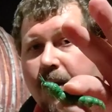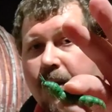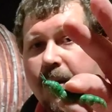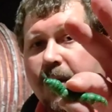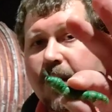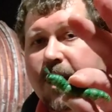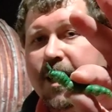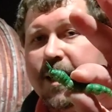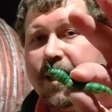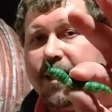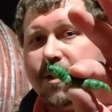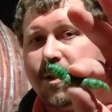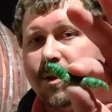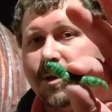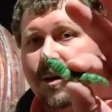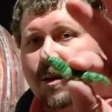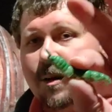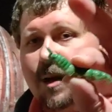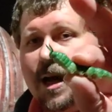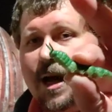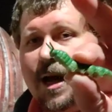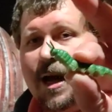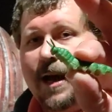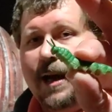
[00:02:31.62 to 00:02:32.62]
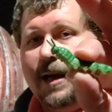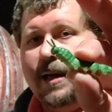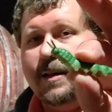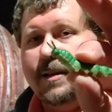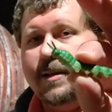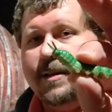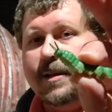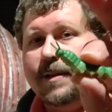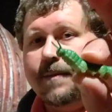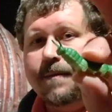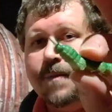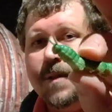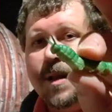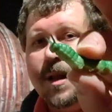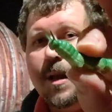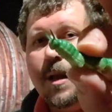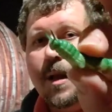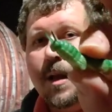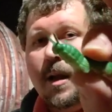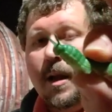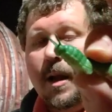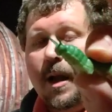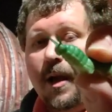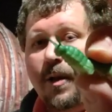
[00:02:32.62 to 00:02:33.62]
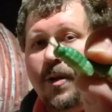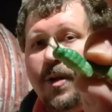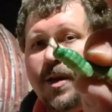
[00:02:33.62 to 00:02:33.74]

these little guys. Now,